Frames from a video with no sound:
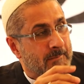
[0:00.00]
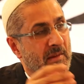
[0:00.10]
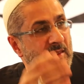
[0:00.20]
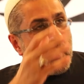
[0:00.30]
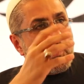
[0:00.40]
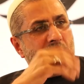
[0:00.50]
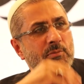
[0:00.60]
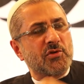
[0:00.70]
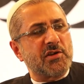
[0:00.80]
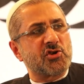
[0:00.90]
Now we come
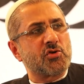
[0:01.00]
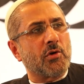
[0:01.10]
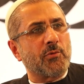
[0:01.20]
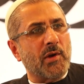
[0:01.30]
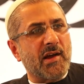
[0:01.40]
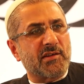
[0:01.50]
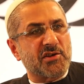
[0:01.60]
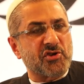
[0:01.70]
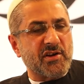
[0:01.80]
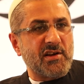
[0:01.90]
to the issue of wilayat
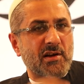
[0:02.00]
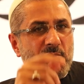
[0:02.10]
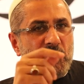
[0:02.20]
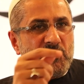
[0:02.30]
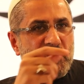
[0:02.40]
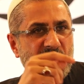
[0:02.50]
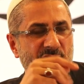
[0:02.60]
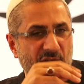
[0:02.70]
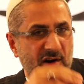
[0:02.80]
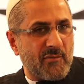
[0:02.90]
tashri'iyah because it's
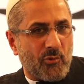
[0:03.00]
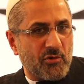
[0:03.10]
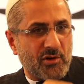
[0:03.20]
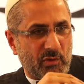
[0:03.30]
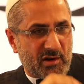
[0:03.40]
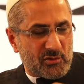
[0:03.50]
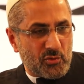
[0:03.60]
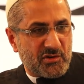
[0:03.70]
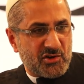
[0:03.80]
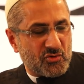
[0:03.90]
very important. We
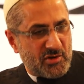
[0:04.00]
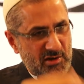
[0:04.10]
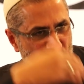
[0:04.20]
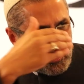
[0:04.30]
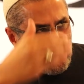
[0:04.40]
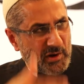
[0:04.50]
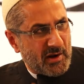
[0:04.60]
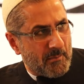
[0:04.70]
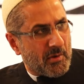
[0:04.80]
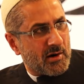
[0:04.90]
conclude this today so we can
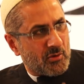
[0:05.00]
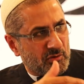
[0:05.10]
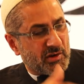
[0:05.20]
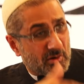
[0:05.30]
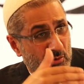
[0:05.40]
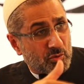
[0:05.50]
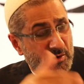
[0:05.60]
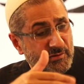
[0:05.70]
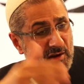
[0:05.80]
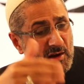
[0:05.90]
embark on the
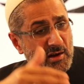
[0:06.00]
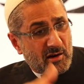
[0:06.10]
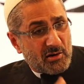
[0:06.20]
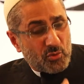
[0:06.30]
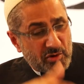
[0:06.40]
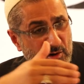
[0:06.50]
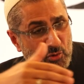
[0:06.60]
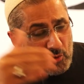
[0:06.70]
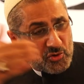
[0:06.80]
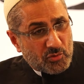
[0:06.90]
concluding concluding
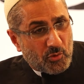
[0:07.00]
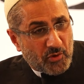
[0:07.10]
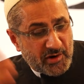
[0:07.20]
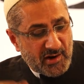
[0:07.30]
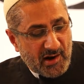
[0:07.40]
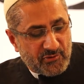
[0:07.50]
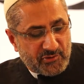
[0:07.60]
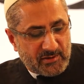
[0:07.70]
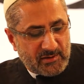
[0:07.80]
talks tomorrow and day after.